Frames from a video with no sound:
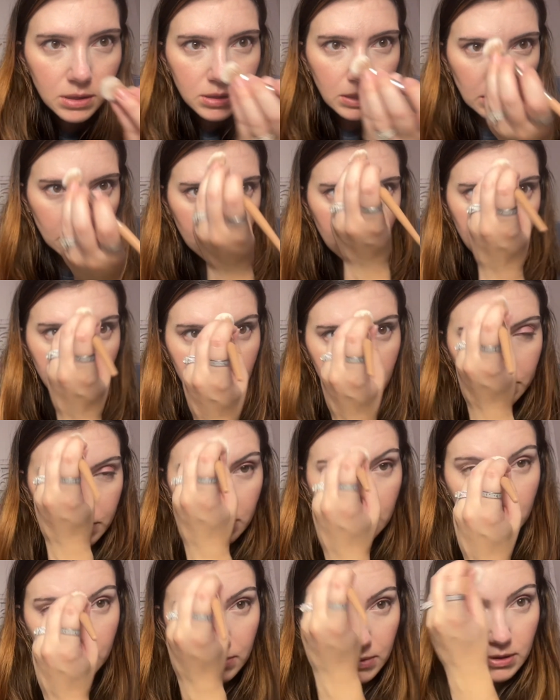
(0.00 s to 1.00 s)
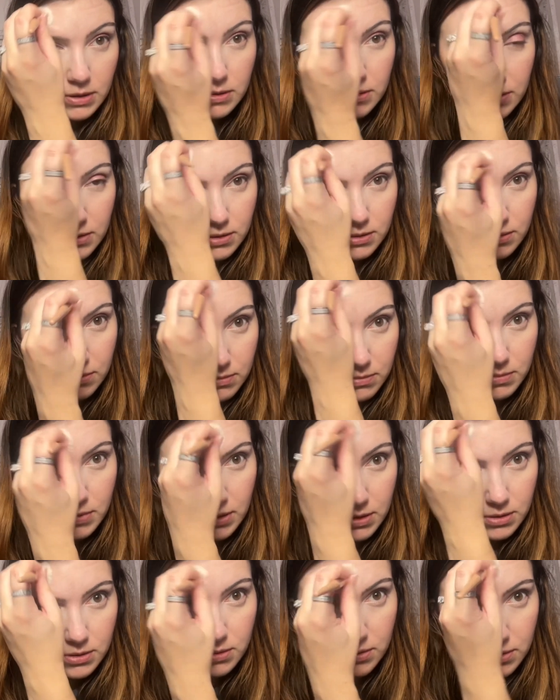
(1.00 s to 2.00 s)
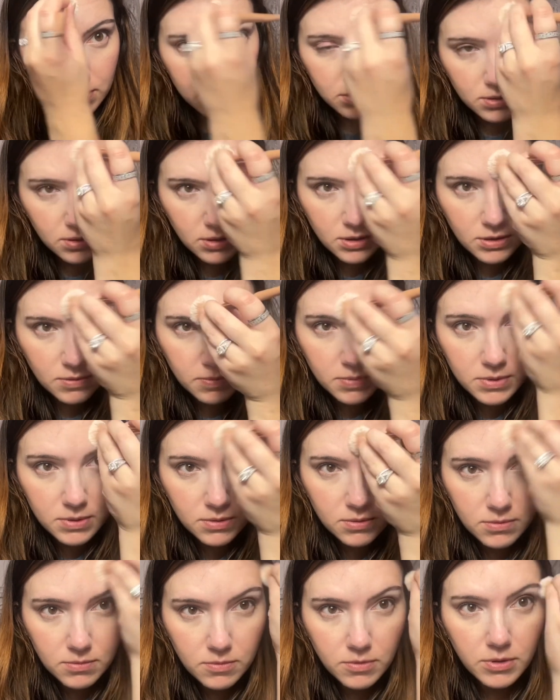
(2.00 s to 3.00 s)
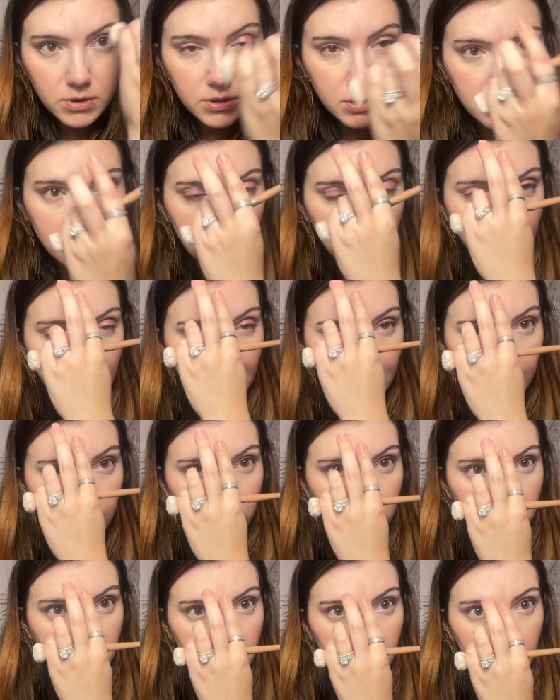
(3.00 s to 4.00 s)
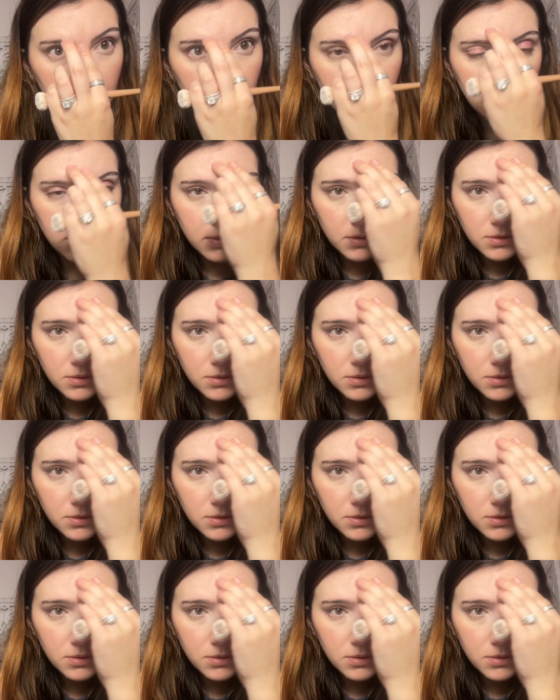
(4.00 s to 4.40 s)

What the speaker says: That might just be a me thing because I've been wearing this makeup all day.